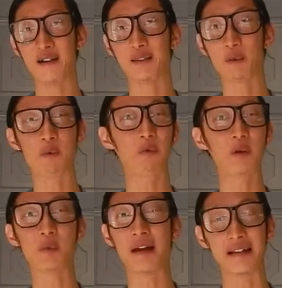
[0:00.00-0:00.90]
Some of
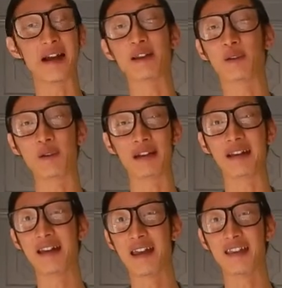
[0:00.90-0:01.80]
you might not
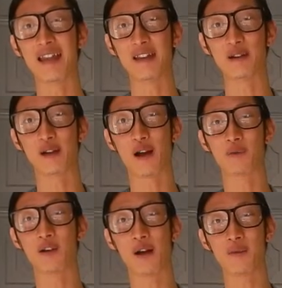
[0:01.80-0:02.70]
agree that the
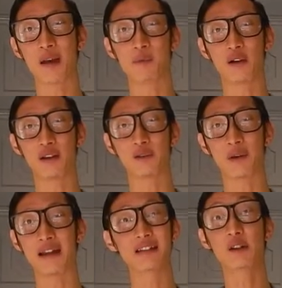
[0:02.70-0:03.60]
cover of that book is
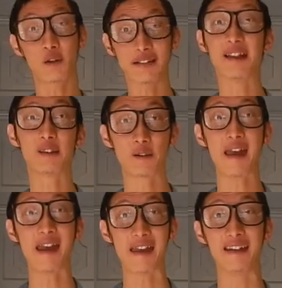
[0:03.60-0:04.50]
red. And you know what? That's
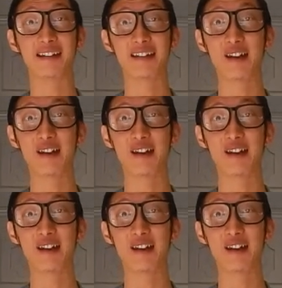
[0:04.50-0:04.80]
okay.